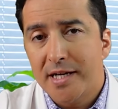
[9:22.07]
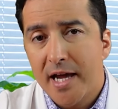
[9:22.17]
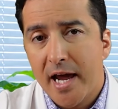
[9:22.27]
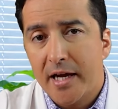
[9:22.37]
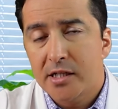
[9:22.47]
and
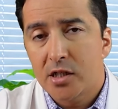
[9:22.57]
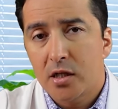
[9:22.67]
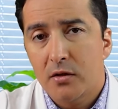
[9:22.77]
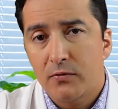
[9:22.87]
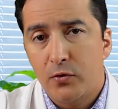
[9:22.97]
hacks
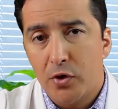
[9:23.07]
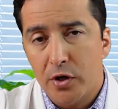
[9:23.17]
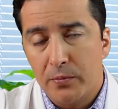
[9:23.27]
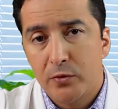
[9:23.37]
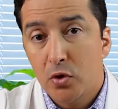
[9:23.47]
for
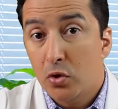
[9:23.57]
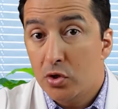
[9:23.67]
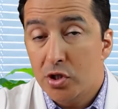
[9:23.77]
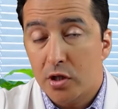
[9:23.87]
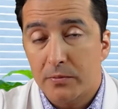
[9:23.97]
you to
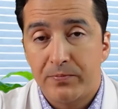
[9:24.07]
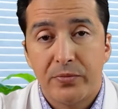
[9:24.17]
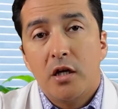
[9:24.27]
consider.